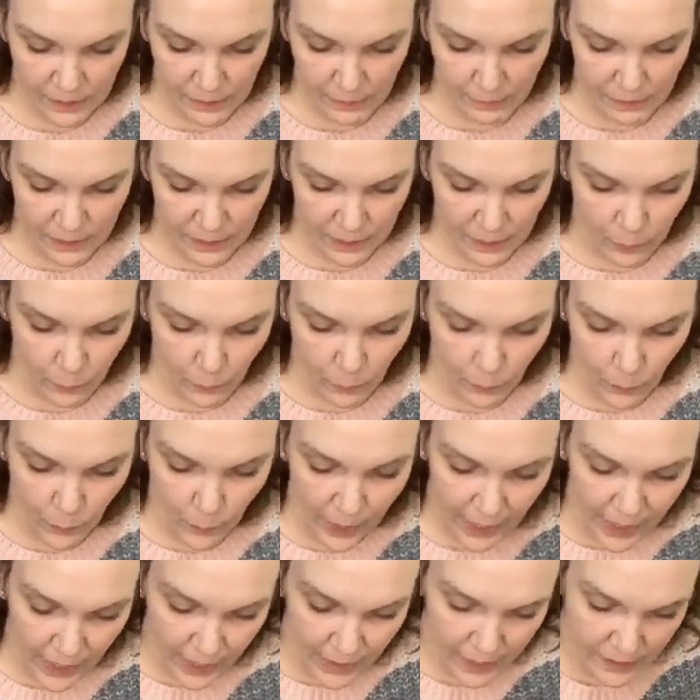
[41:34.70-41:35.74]
Seems like a
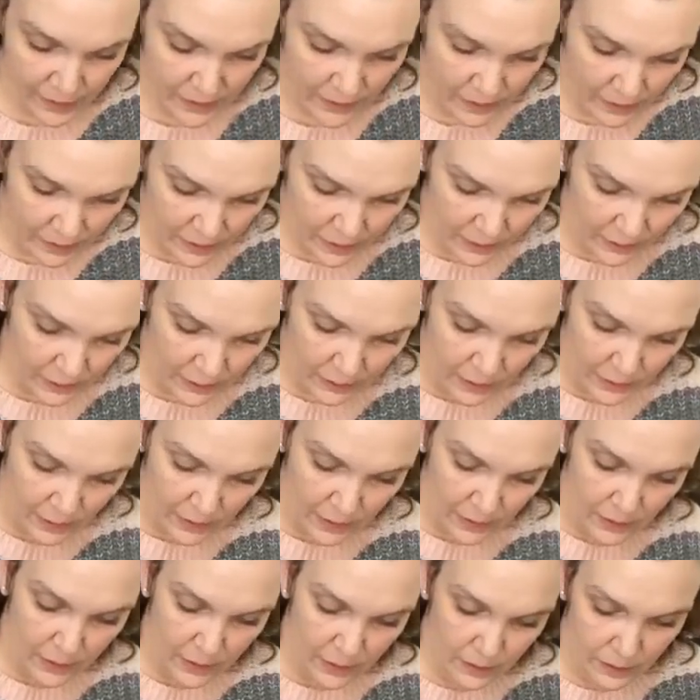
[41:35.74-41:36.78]
waste.
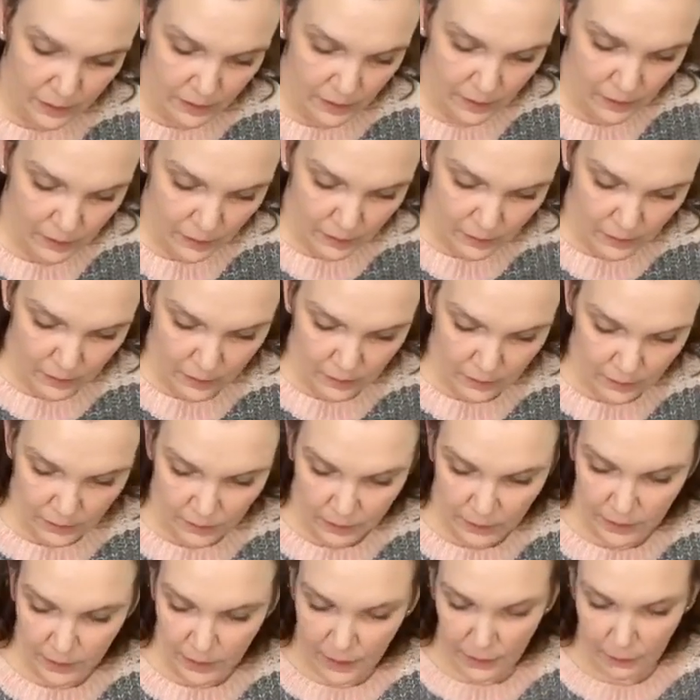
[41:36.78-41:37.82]
Oh,
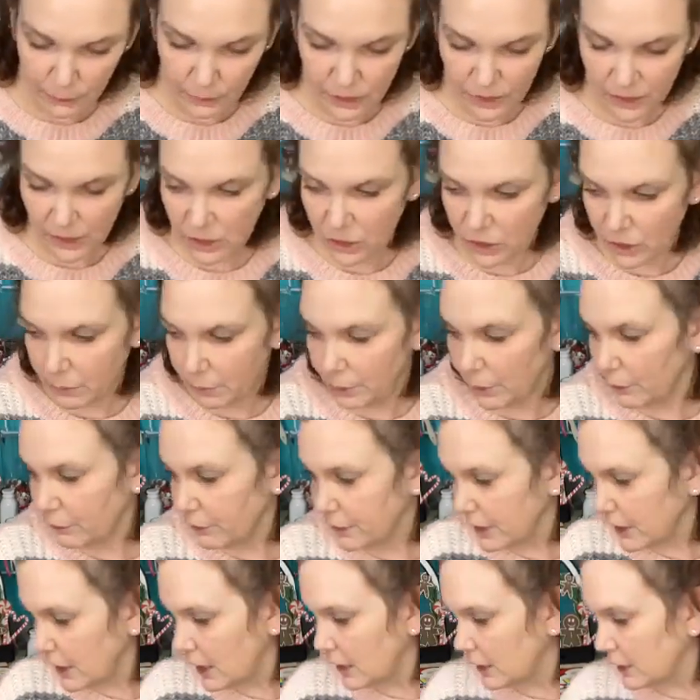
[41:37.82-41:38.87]
and it was such the
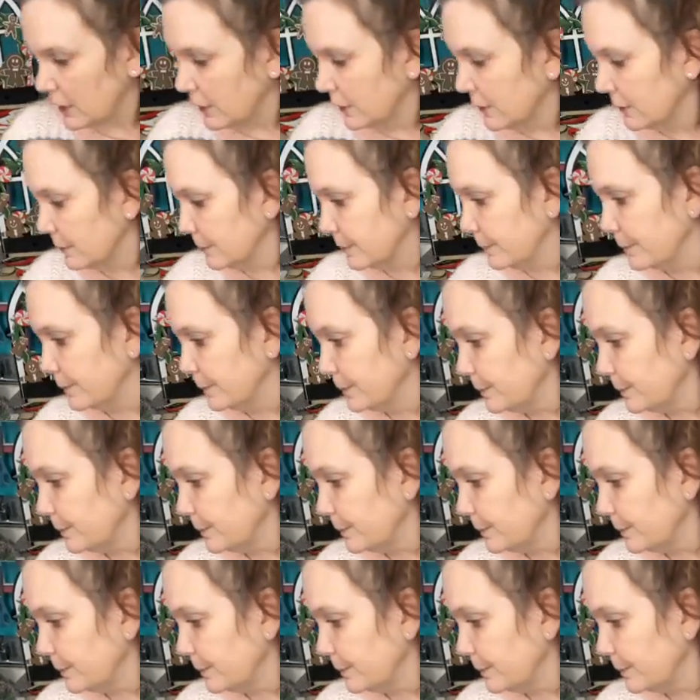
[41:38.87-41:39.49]
perfect color.